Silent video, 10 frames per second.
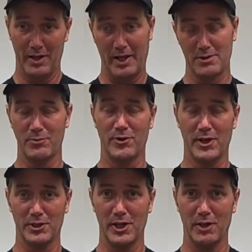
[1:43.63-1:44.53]
have some
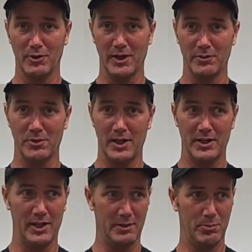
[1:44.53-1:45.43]
fun covering
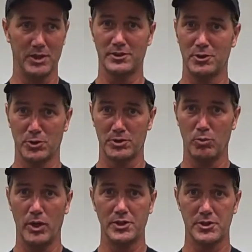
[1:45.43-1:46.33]
and busting through
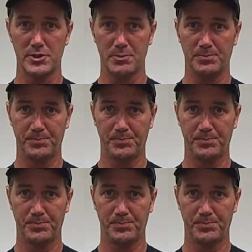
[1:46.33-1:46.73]
some wedges.